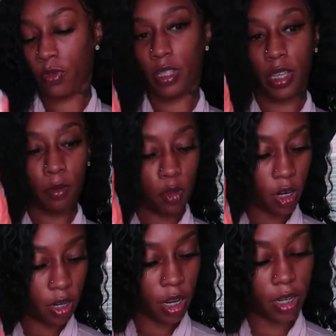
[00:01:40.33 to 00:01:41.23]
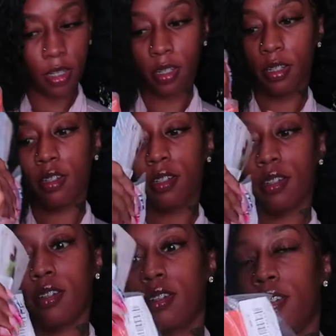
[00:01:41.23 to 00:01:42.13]
yeah, I'm trying not to
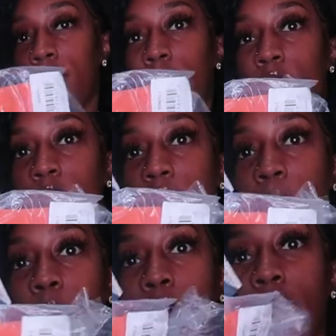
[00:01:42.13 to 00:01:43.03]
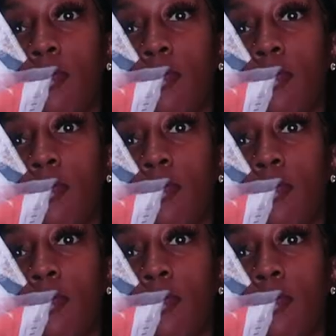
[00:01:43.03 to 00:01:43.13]
drop or